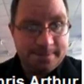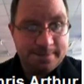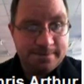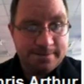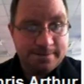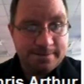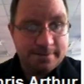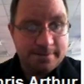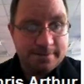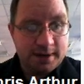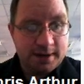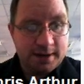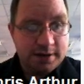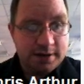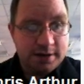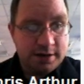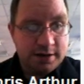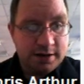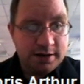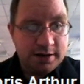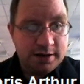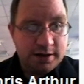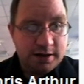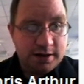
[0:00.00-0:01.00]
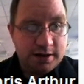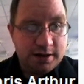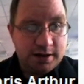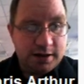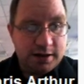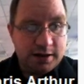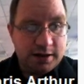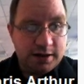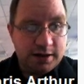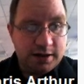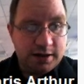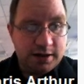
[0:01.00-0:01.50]

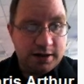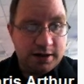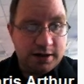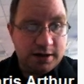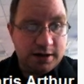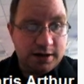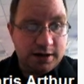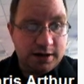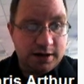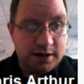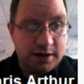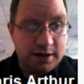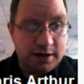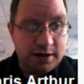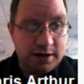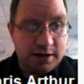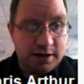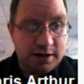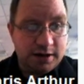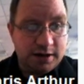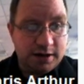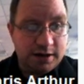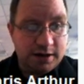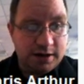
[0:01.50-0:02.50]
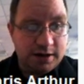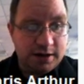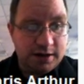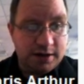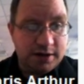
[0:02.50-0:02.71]
(no one is talking)